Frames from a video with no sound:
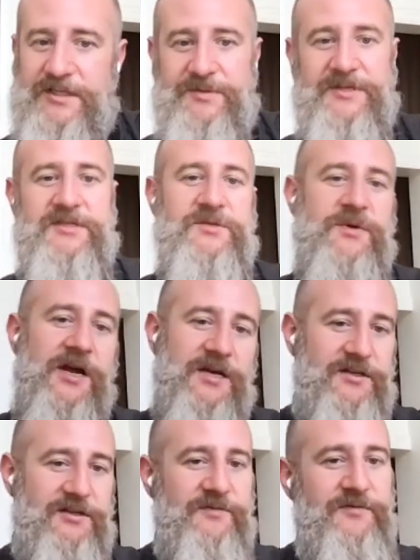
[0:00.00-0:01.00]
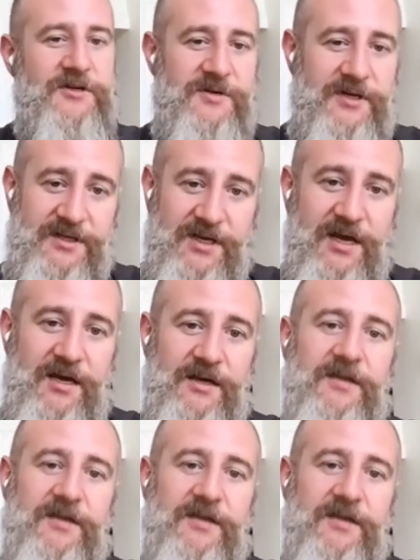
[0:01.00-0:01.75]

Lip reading: but this is what I can do for you in a day